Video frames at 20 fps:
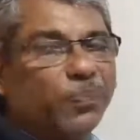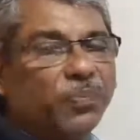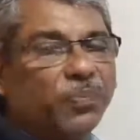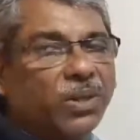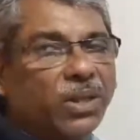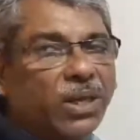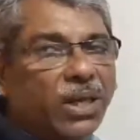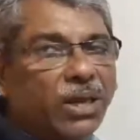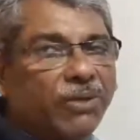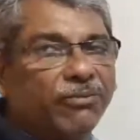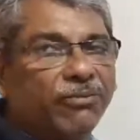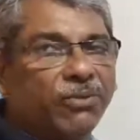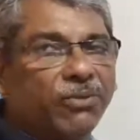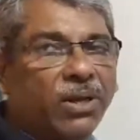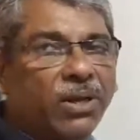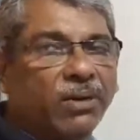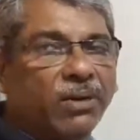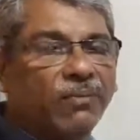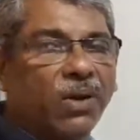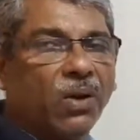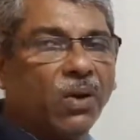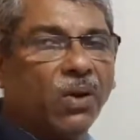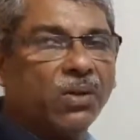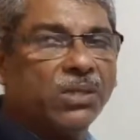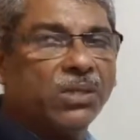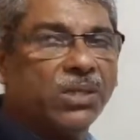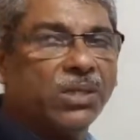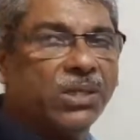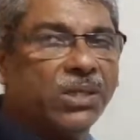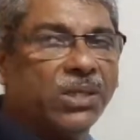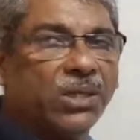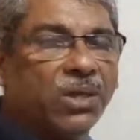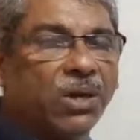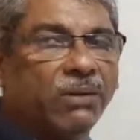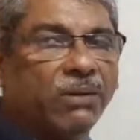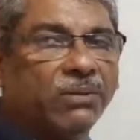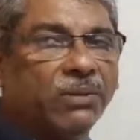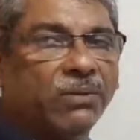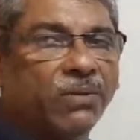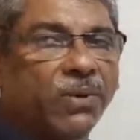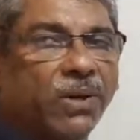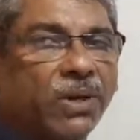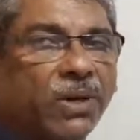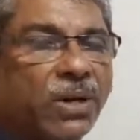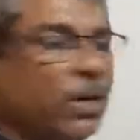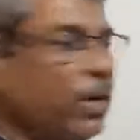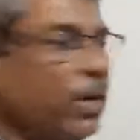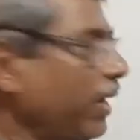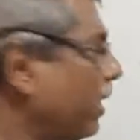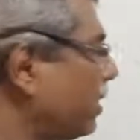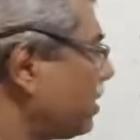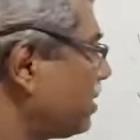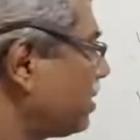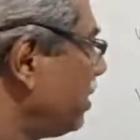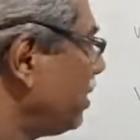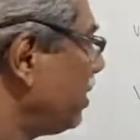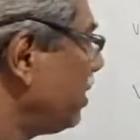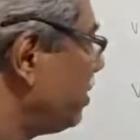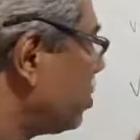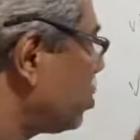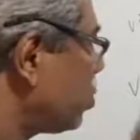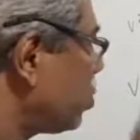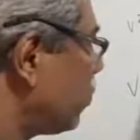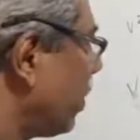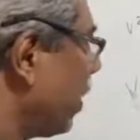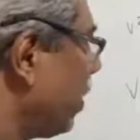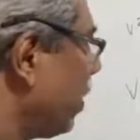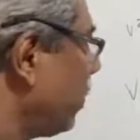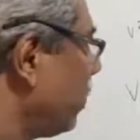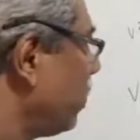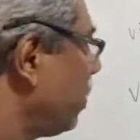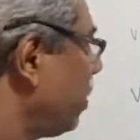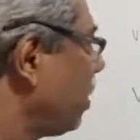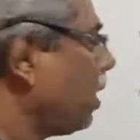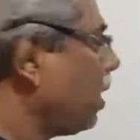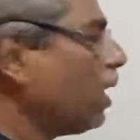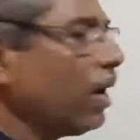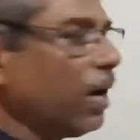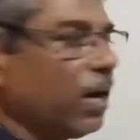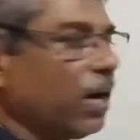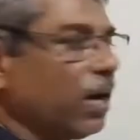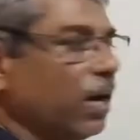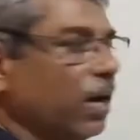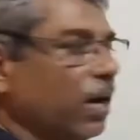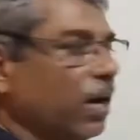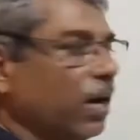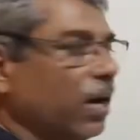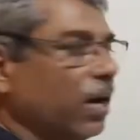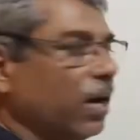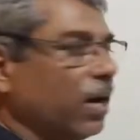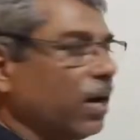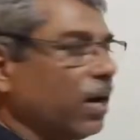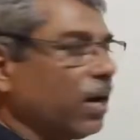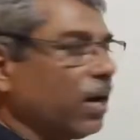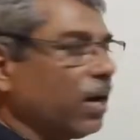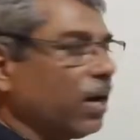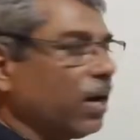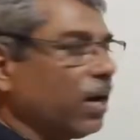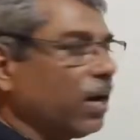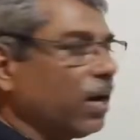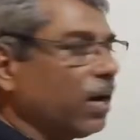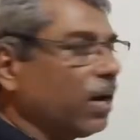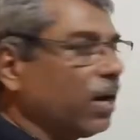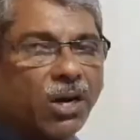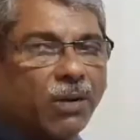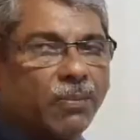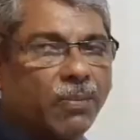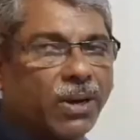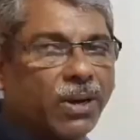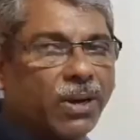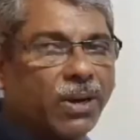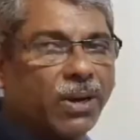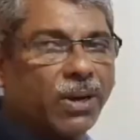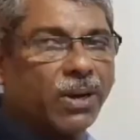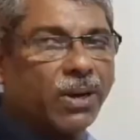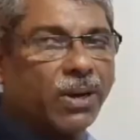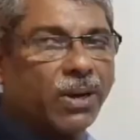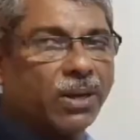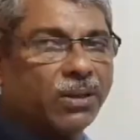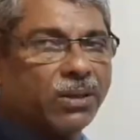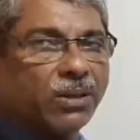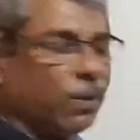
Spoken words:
If the velocity of the vehicle exceed this value, R is the radius of the circular path,